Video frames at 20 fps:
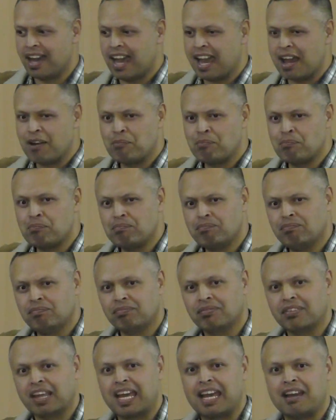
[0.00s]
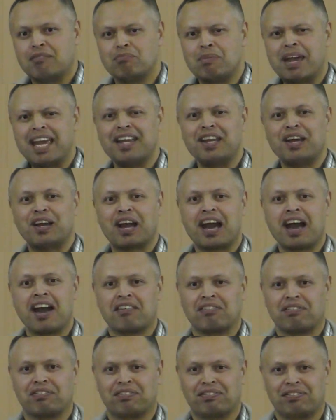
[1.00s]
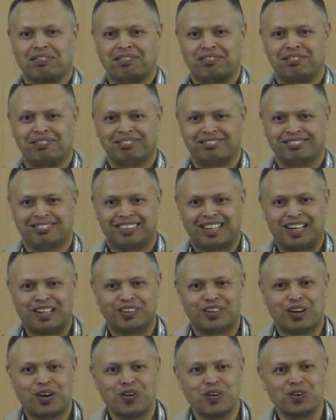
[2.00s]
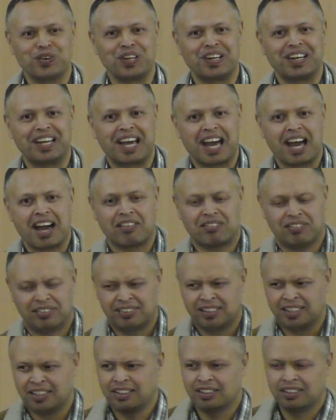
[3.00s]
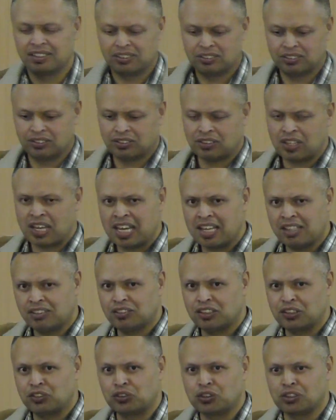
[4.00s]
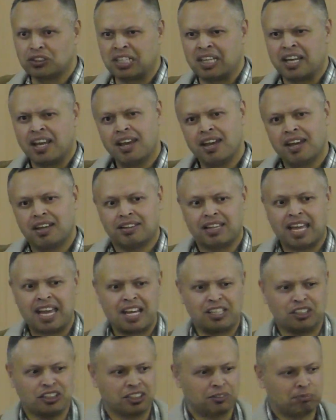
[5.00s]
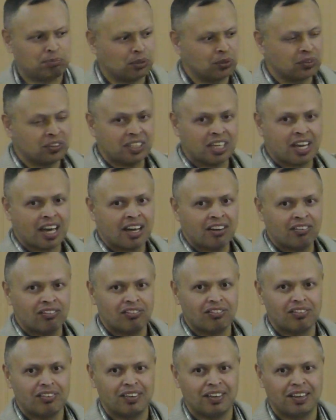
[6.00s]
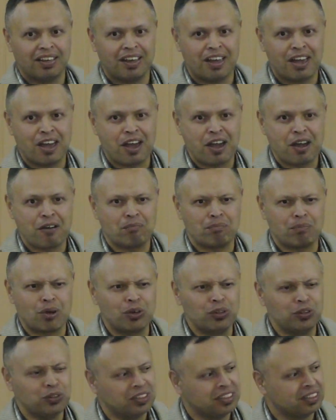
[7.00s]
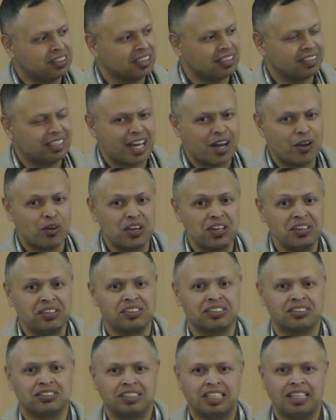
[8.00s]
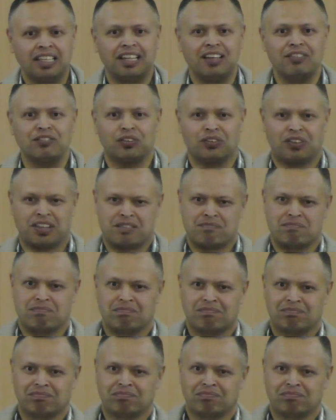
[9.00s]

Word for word: and and made a calf, a golden calf. So here's the story: they had just built a calf Moses is now interceding for them.